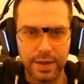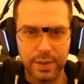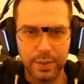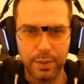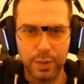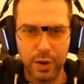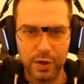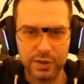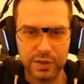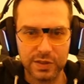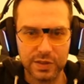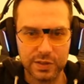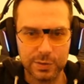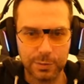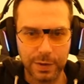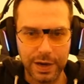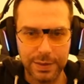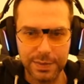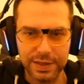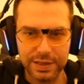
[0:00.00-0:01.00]
Berserker's
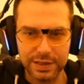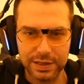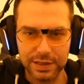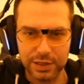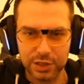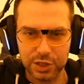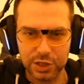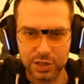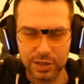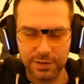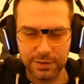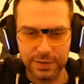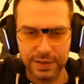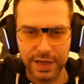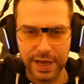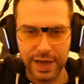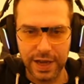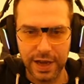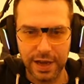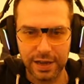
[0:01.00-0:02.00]
Raymond initiative,
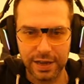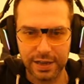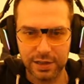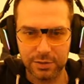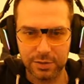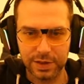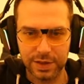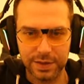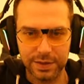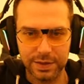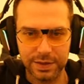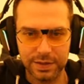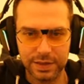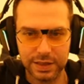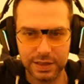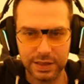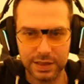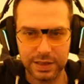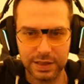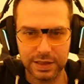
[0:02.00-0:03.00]
yeah, I agree.
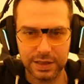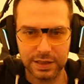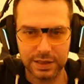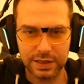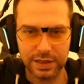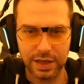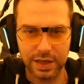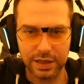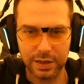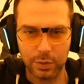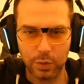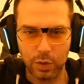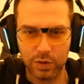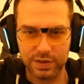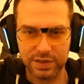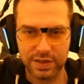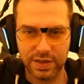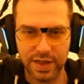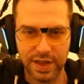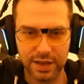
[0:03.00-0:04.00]
He kind of
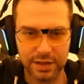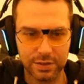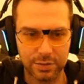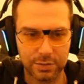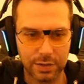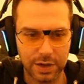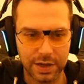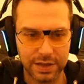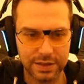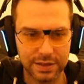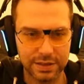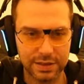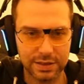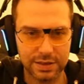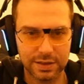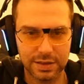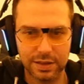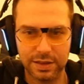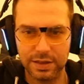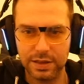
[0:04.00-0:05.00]
wants that, right?
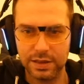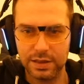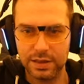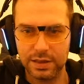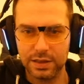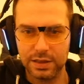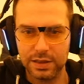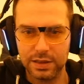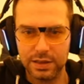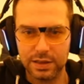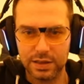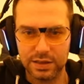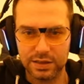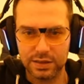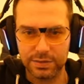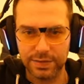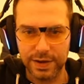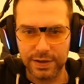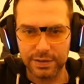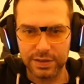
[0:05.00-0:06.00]
He's
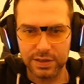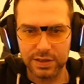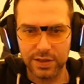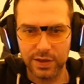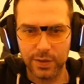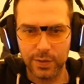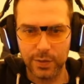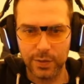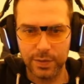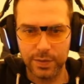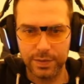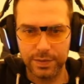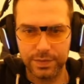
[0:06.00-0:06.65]
very slow.